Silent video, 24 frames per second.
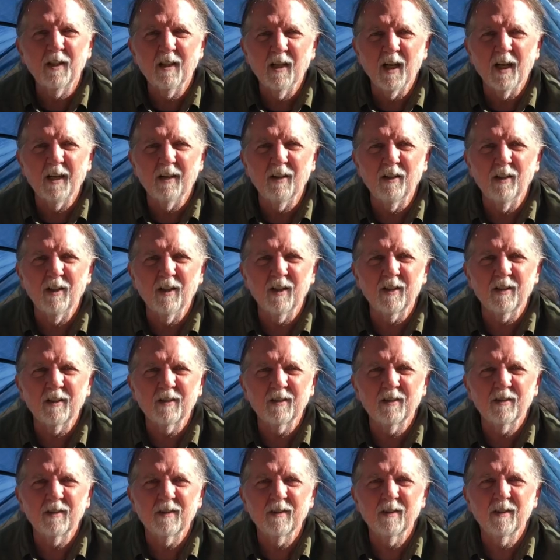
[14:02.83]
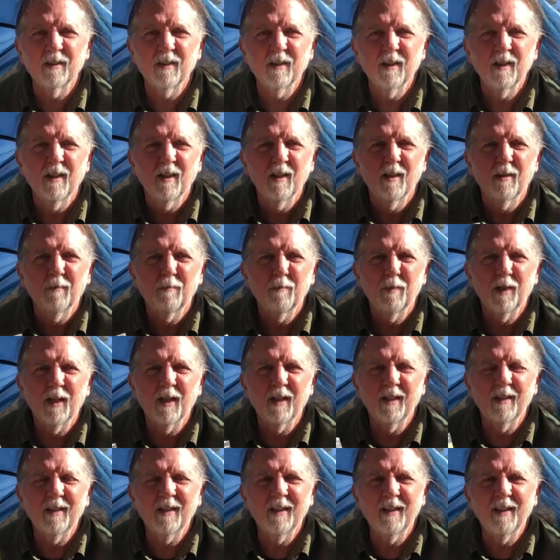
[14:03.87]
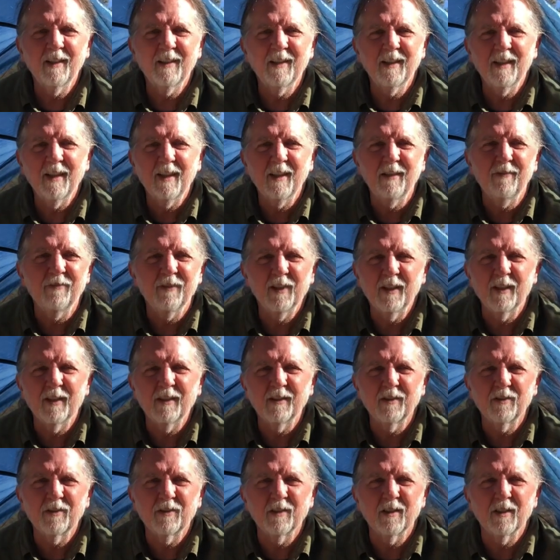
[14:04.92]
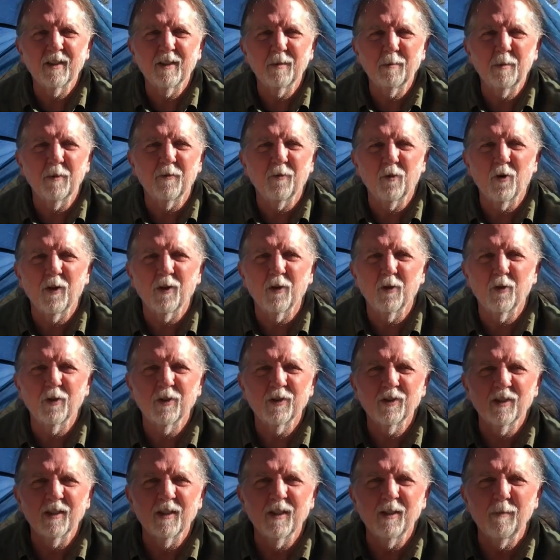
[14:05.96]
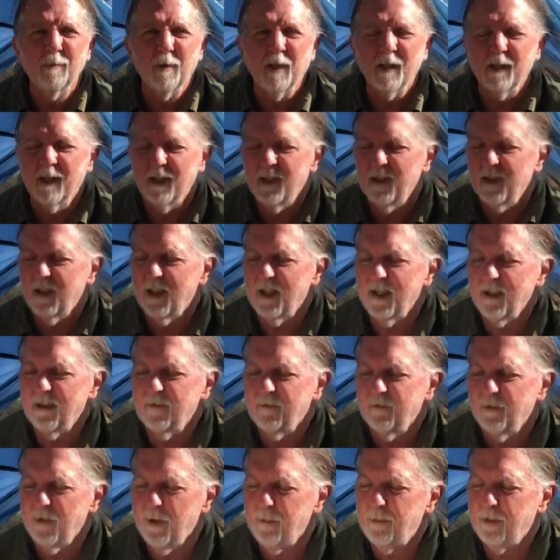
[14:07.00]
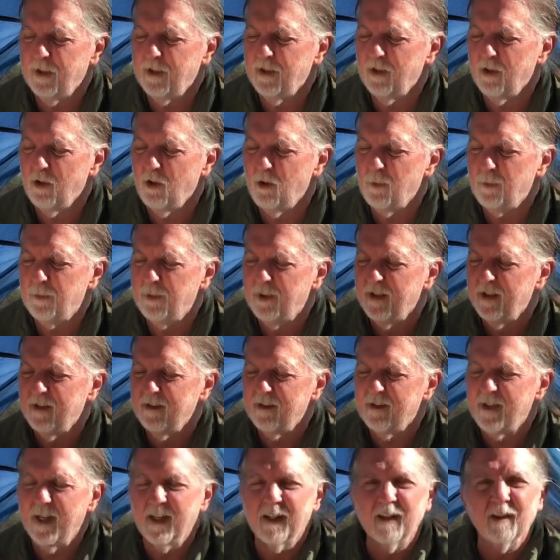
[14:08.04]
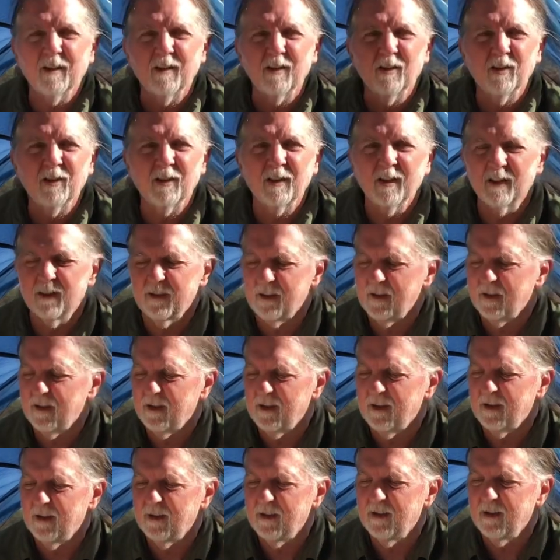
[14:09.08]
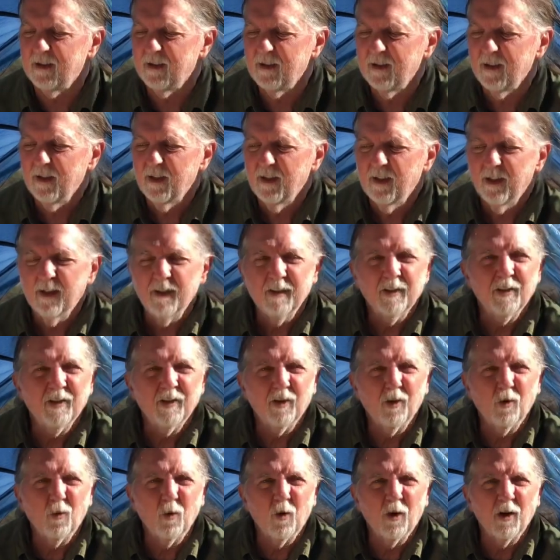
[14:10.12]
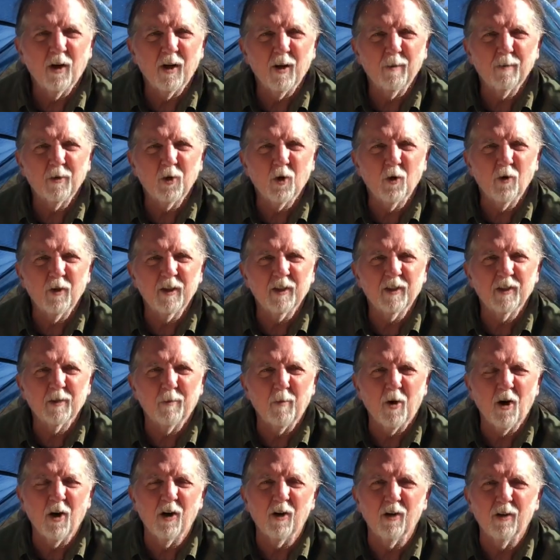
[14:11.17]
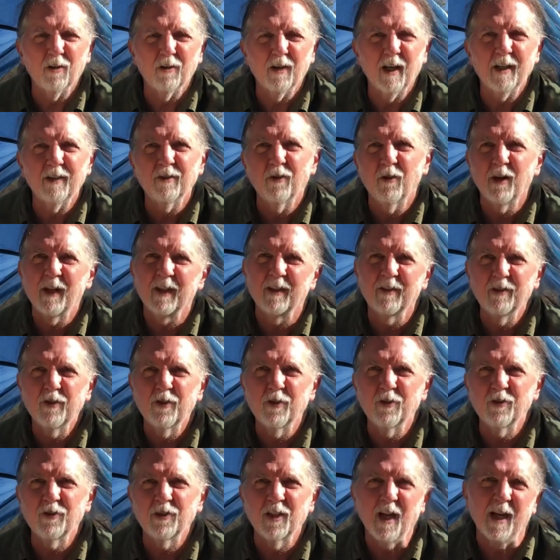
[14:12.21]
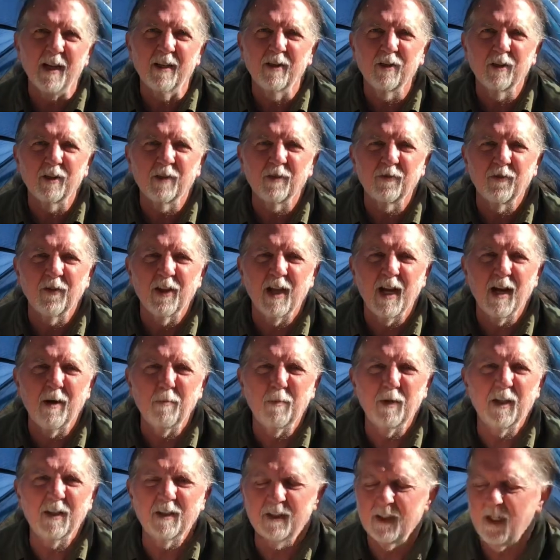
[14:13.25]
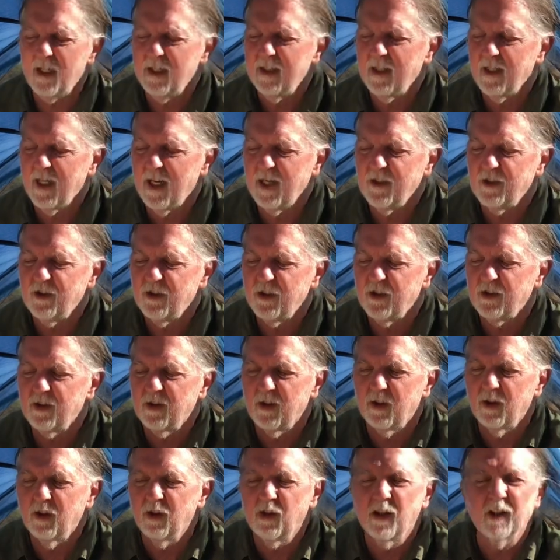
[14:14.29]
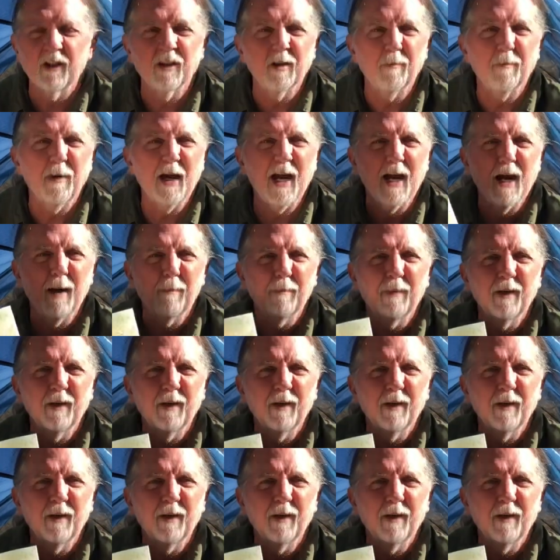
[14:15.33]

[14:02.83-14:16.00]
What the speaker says: gut hooks, but in the evenings before I go to sleep, I kind of like flipping it open and taking a look at you know, where I'm going tomorrow. I know I can use gut hooks for that, but it's kind of nice just to look at the map